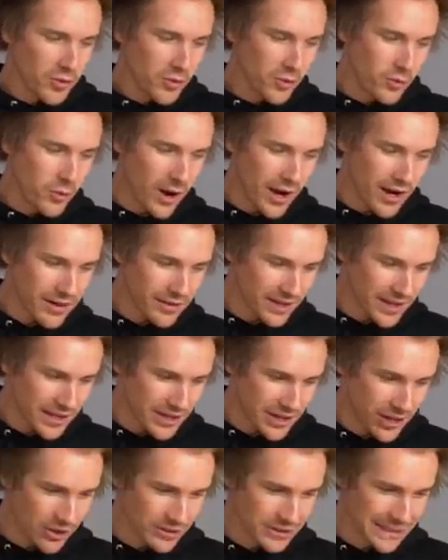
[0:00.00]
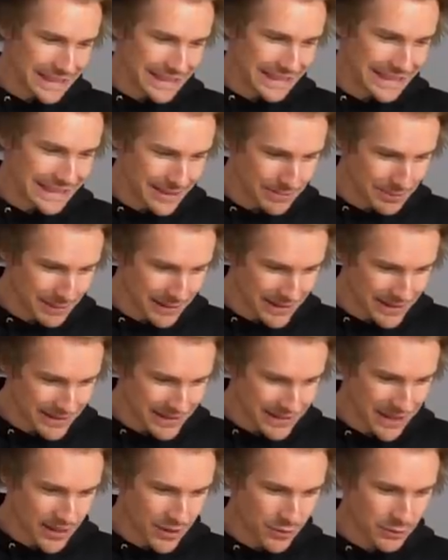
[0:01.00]
Why are they called
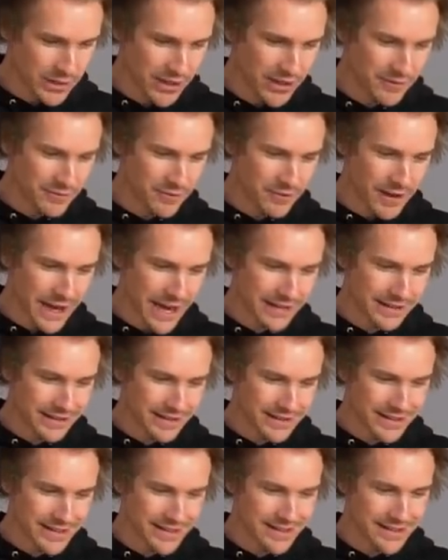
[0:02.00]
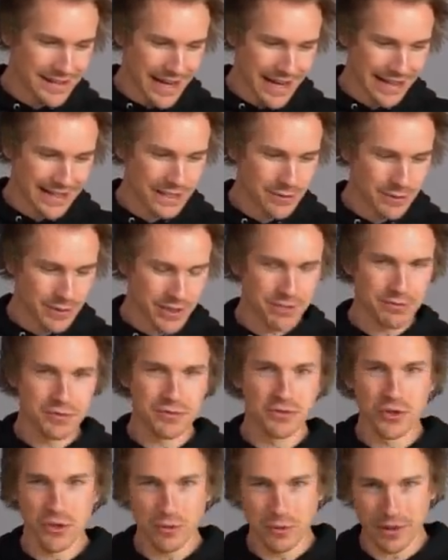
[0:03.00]
clipless when in fact that's exactly what you
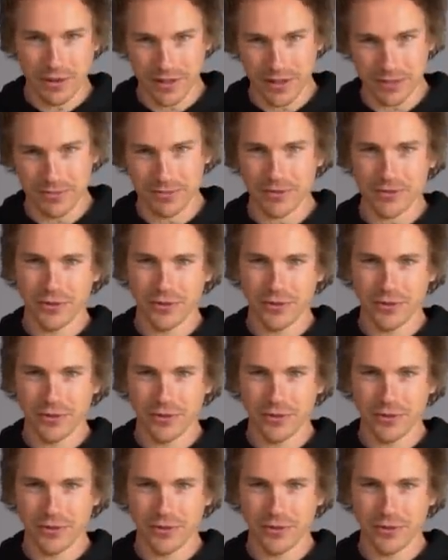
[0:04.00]
do with them?